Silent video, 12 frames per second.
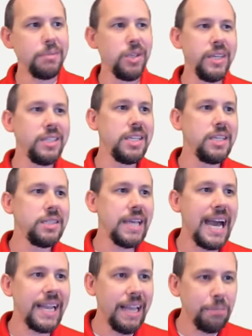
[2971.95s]
So this is,
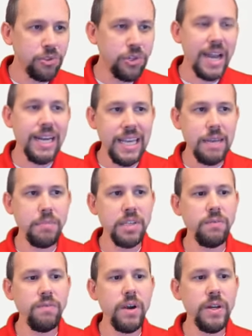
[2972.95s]
I, am trying to keep
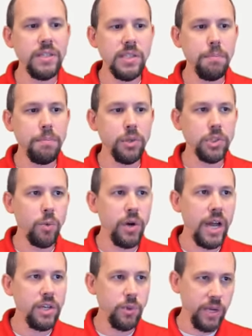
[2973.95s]
this very simple so we're
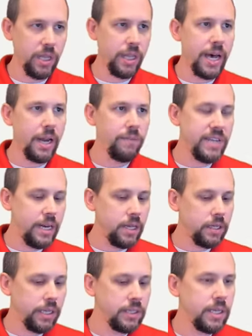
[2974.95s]
not doing a lot of data
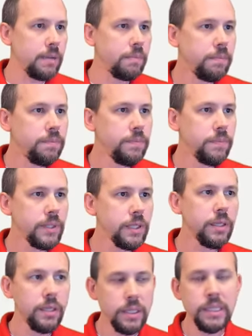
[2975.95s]
cleansing
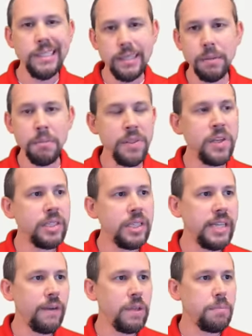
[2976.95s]
but this is
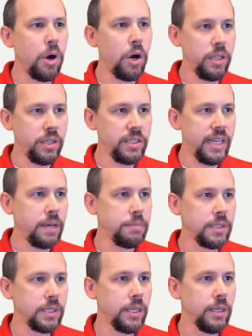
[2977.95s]
definitely part of the
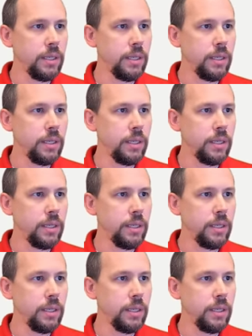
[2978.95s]
steps.